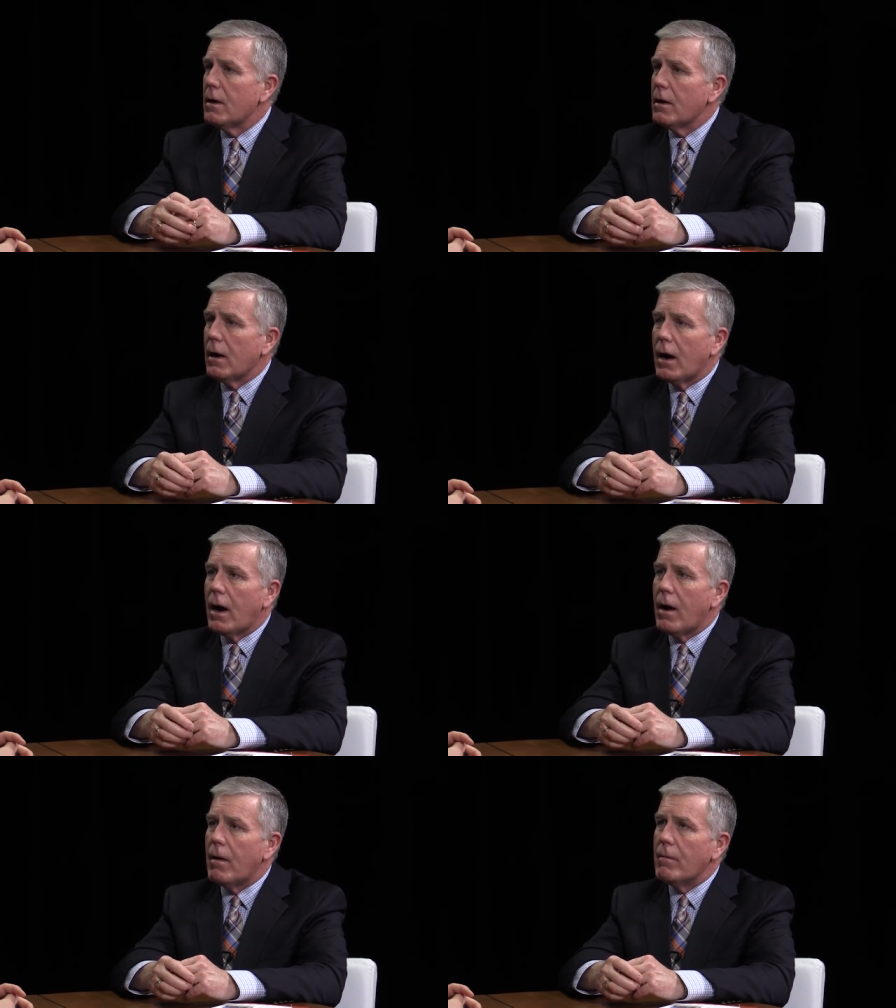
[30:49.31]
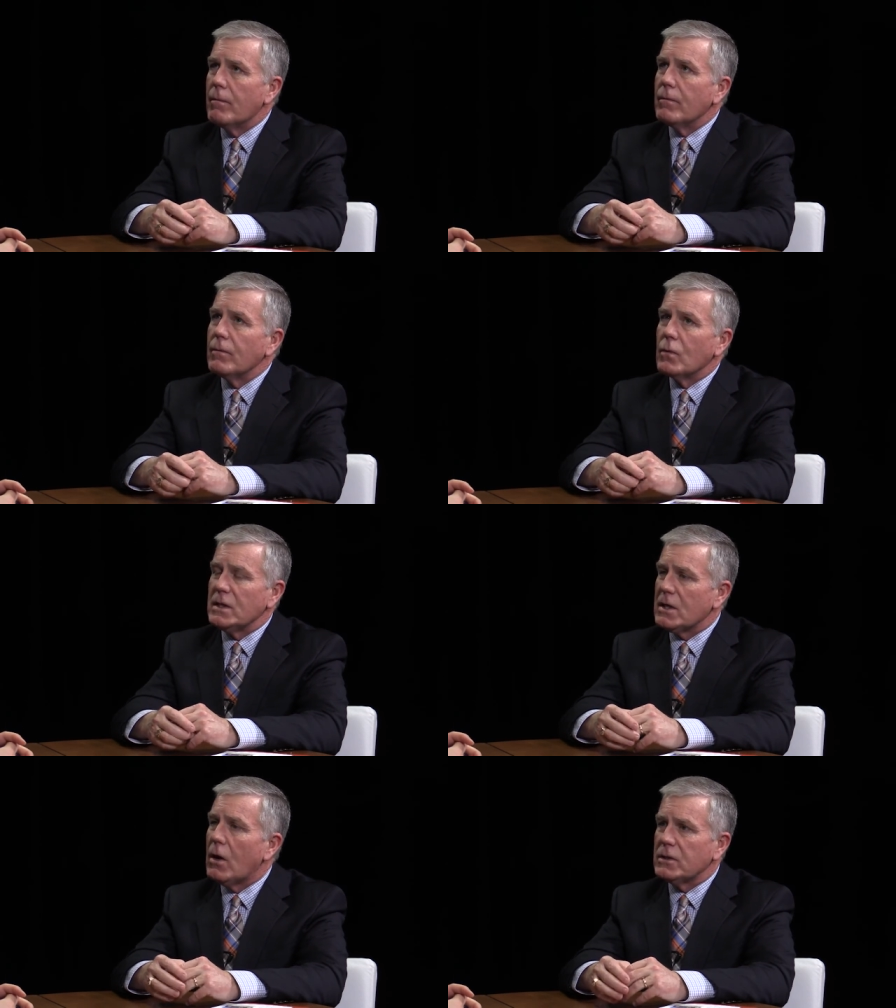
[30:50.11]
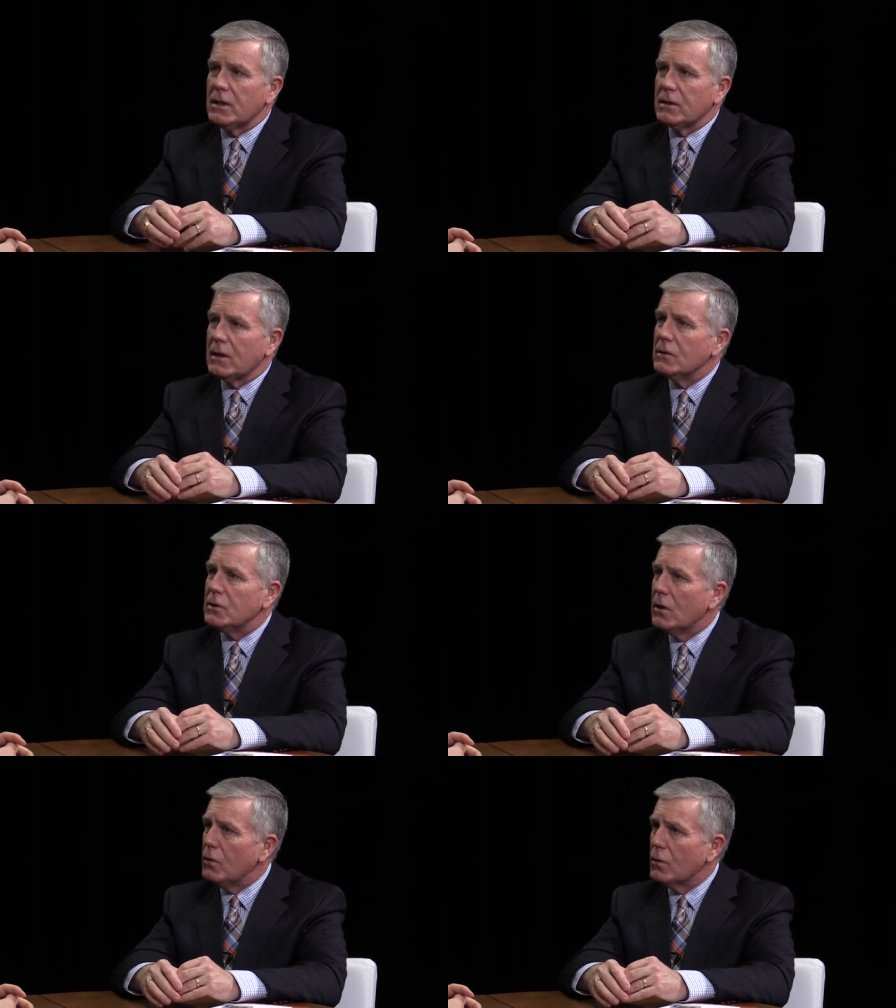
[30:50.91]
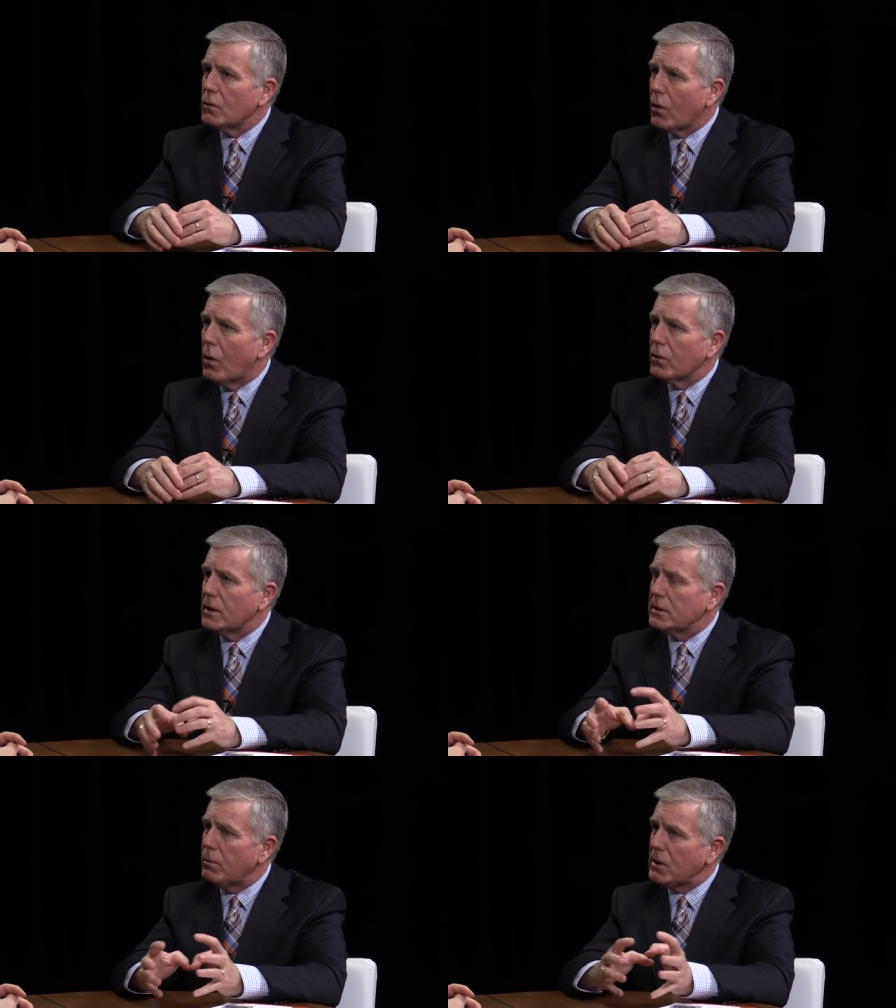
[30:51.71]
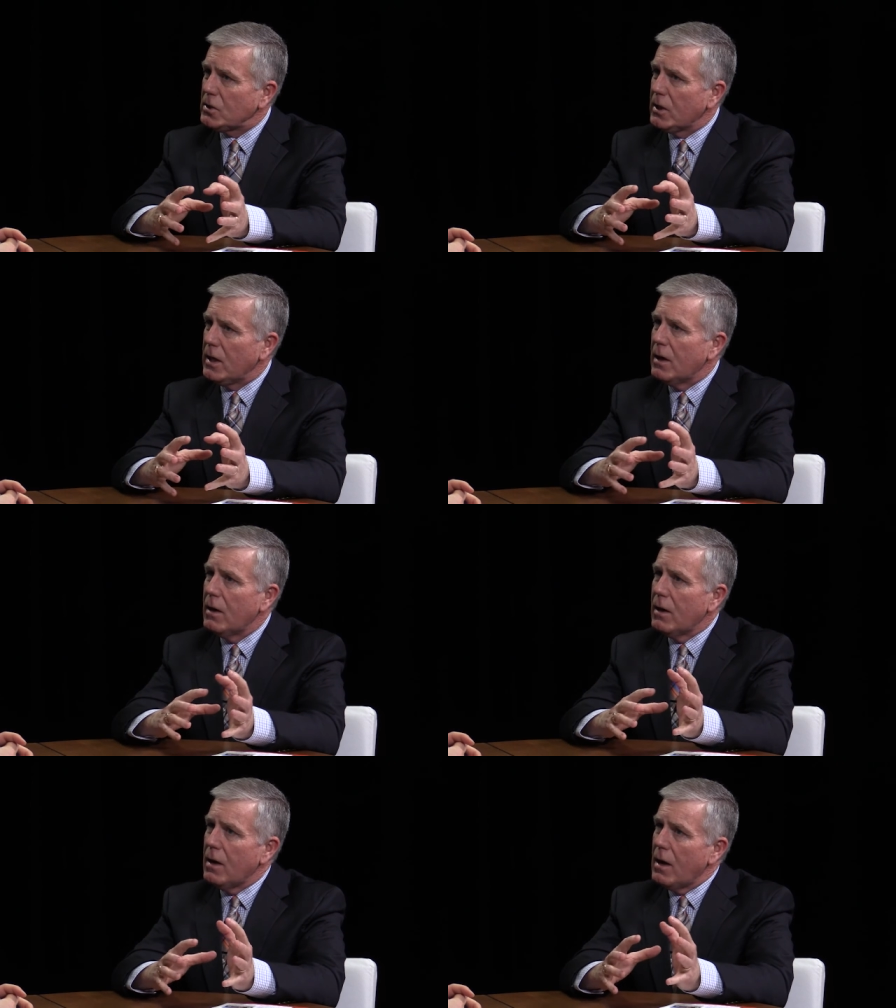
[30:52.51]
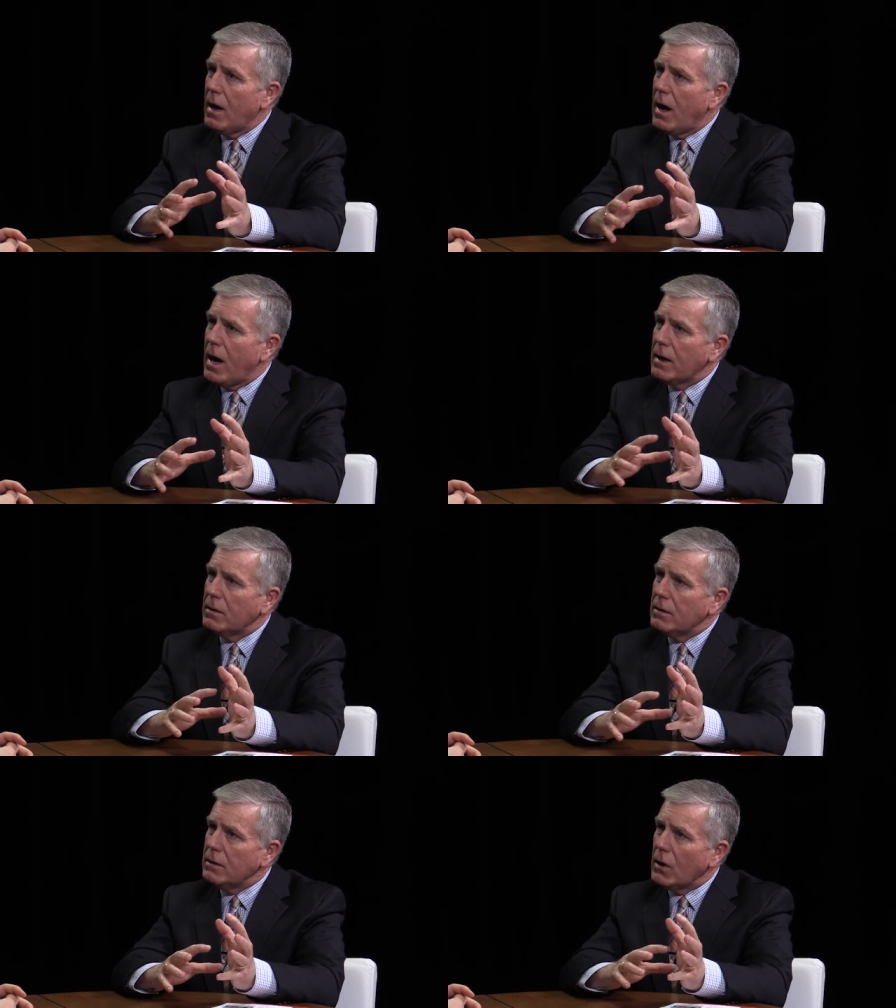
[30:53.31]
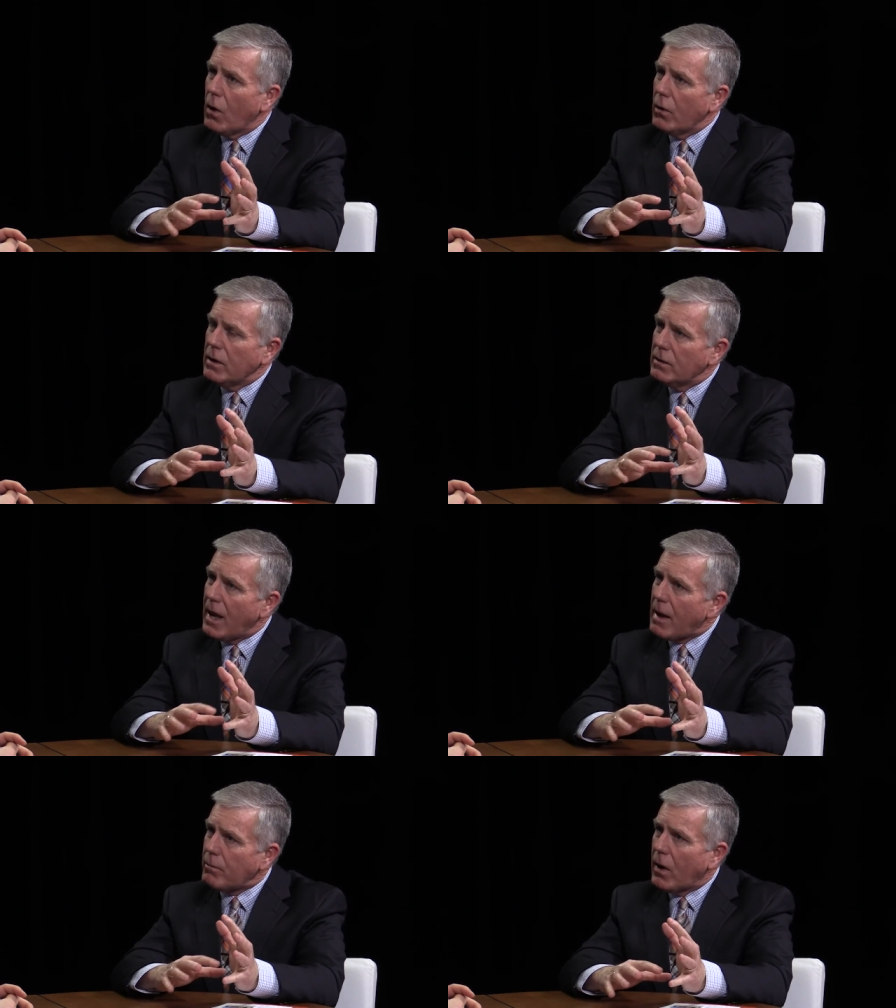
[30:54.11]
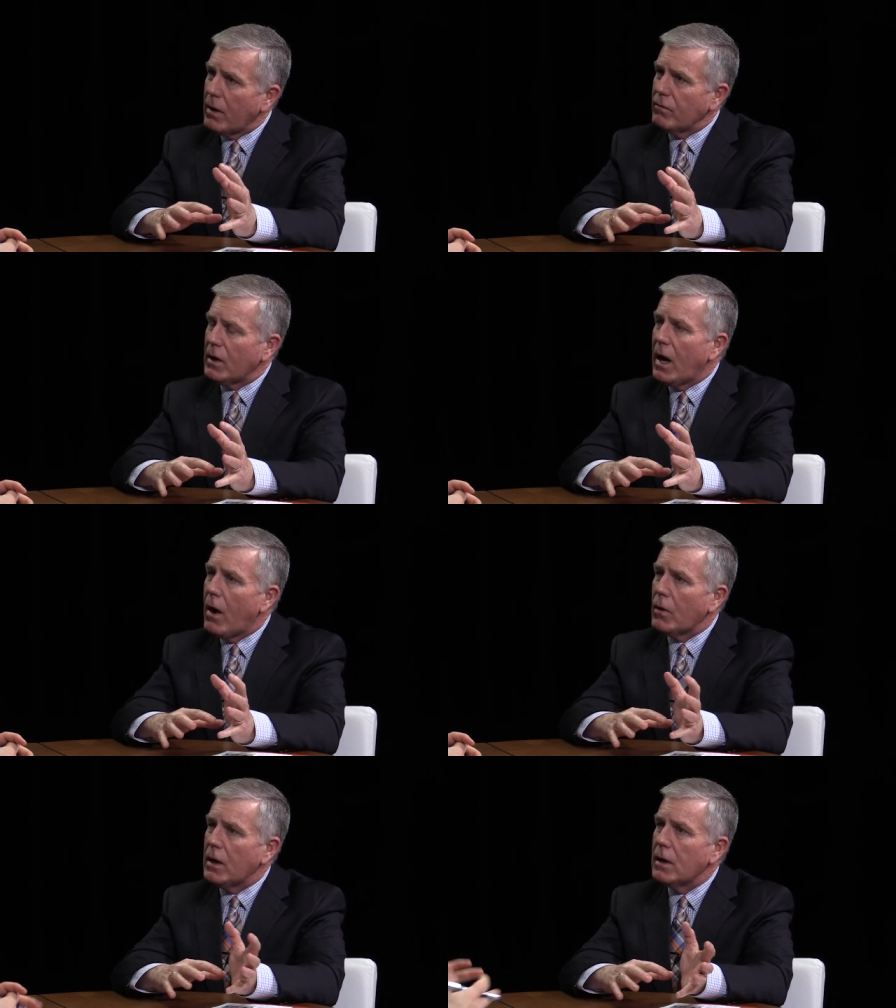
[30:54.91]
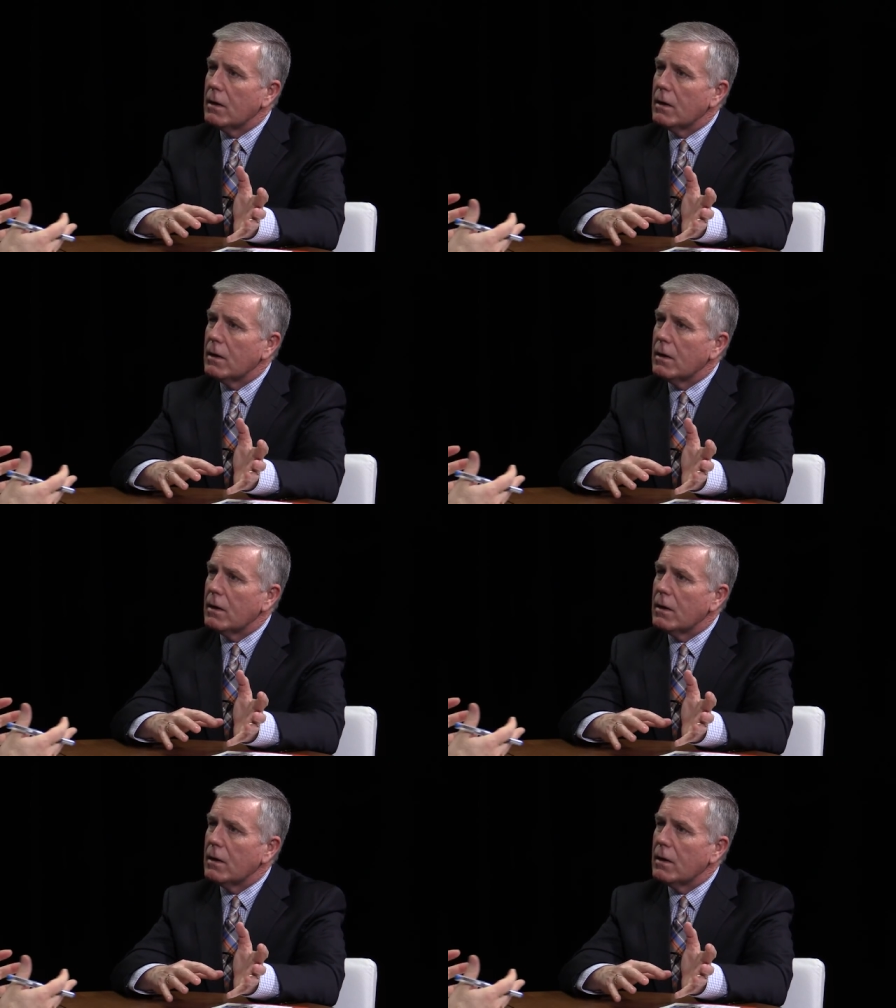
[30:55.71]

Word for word: um, result in continued growth, especially on you know in that part of the county.